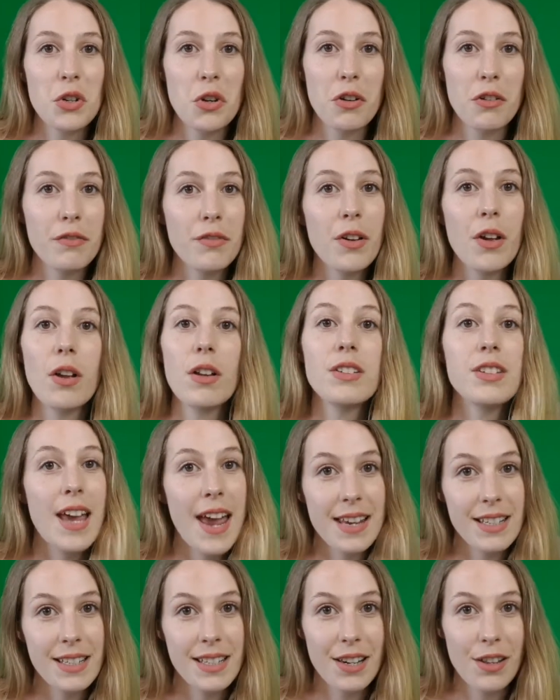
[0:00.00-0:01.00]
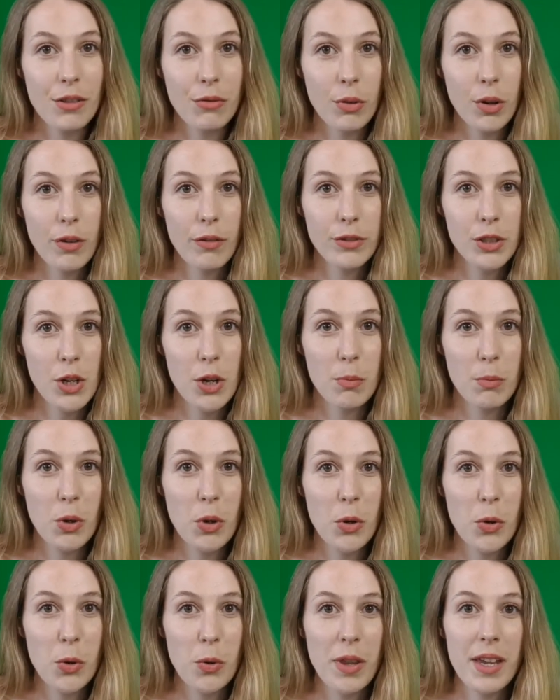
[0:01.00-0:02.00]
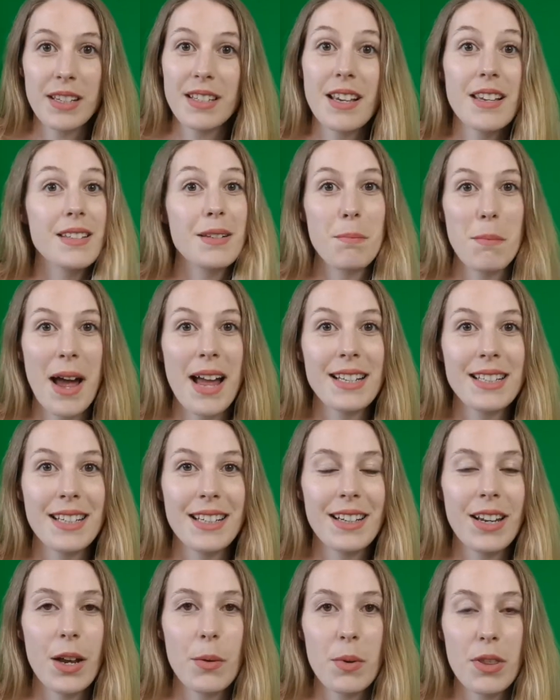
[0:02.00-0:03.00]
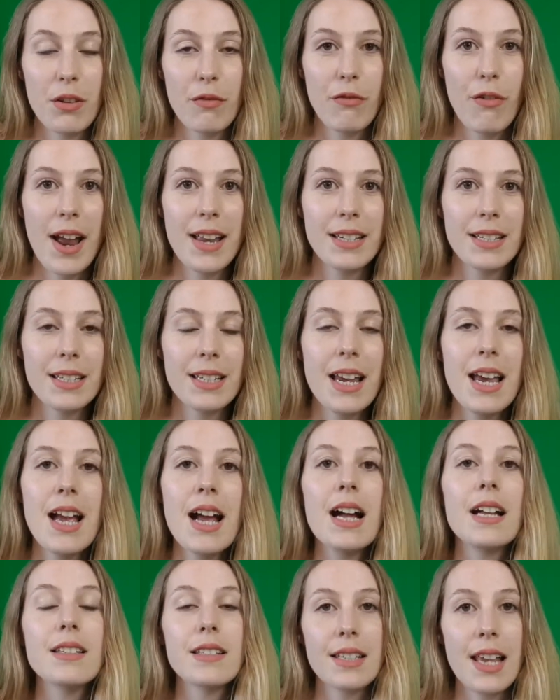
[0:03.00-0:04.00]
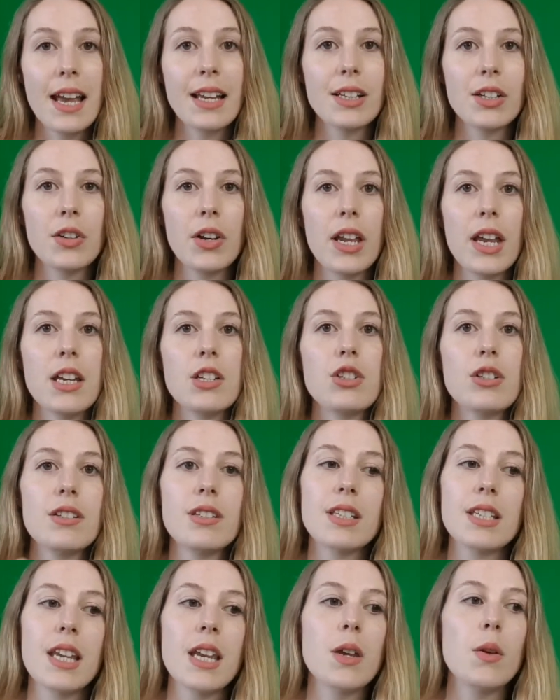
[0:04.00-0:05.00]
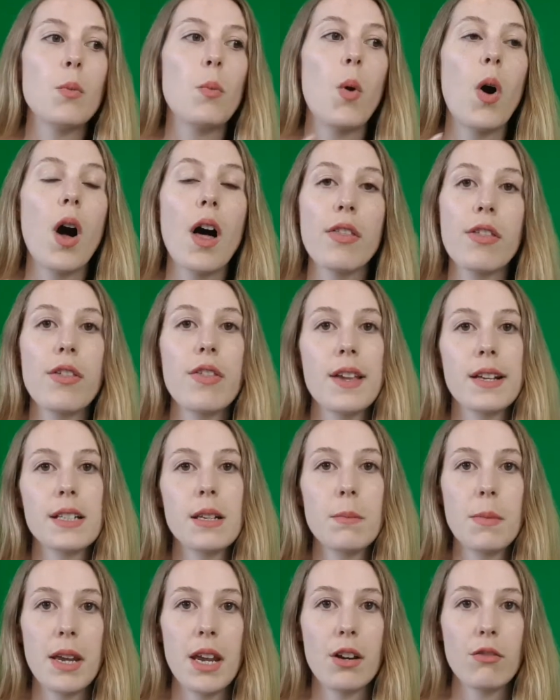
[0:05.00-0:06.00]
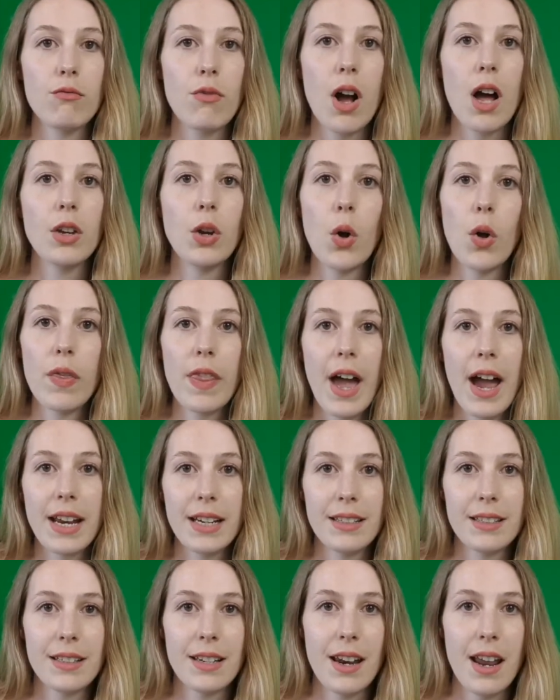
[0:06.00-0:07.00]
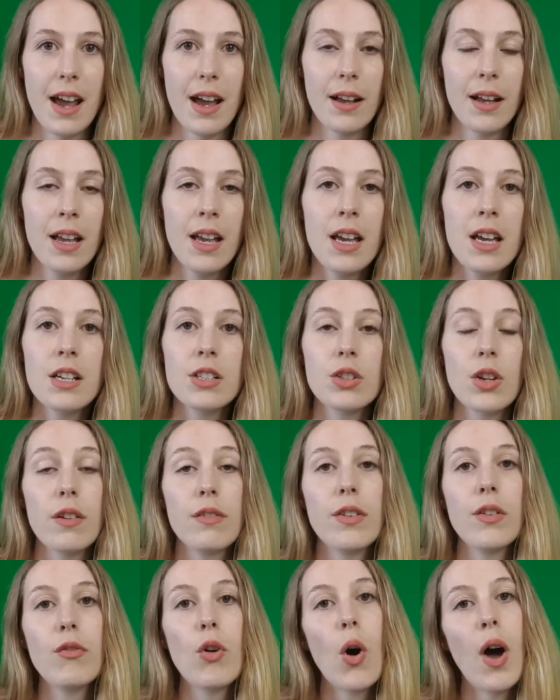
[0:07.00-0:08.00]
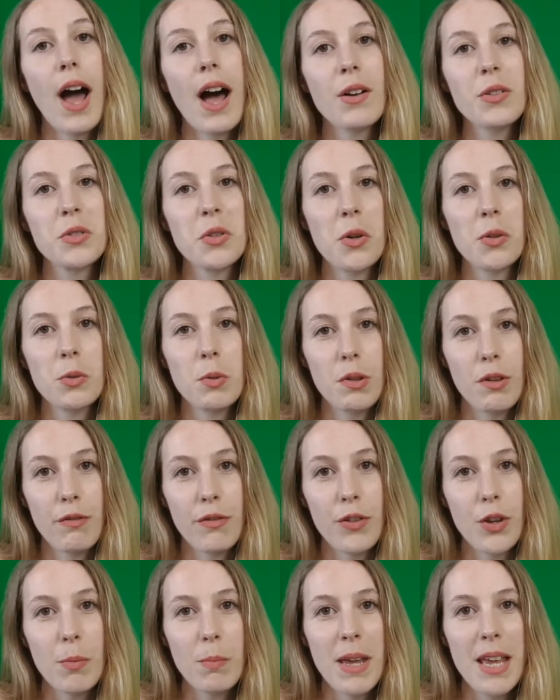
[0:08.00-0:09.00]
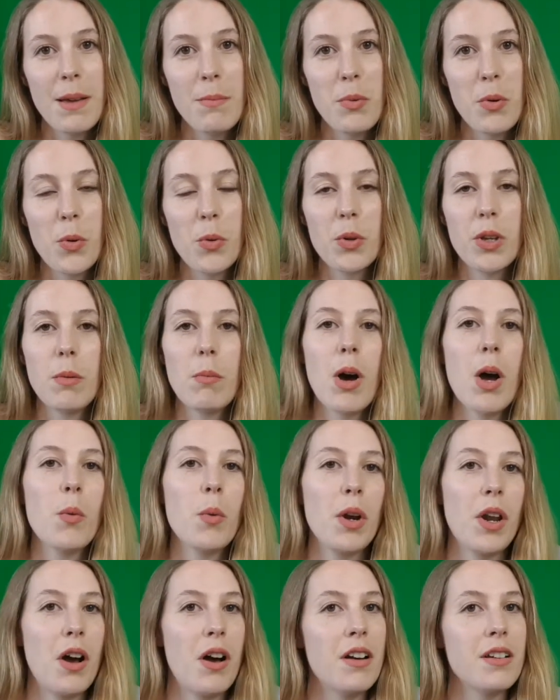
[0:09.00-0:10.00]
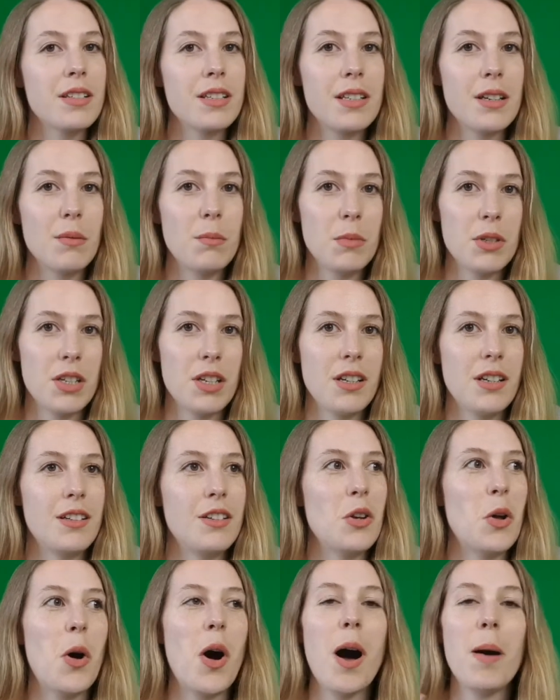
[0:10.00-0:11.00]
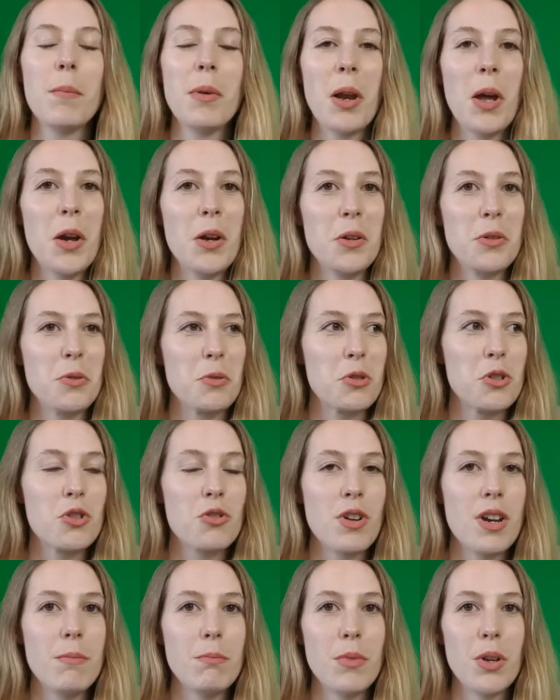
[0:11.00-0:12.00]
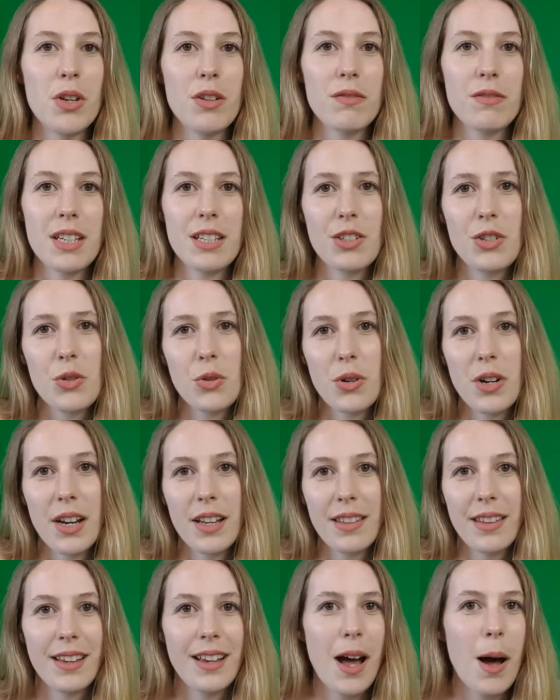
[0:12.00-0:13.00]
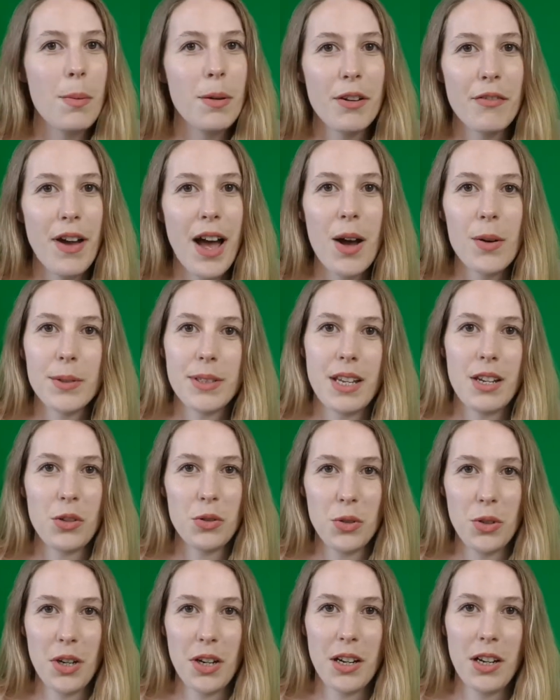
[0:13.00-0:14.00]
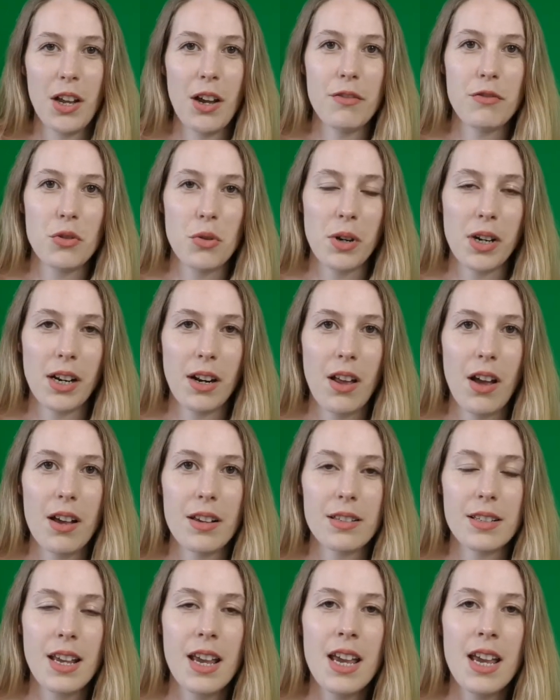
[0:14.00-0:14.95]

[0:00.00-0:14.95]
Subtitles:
off, test it through a Zoom call that doesn't matter, like with a friend, and secondly, just see what other things are being run on that internet. So if you've got a household with a few people, you might want to ask them to not upload or stream movies during the couple of hours that you're doing a life drawing class.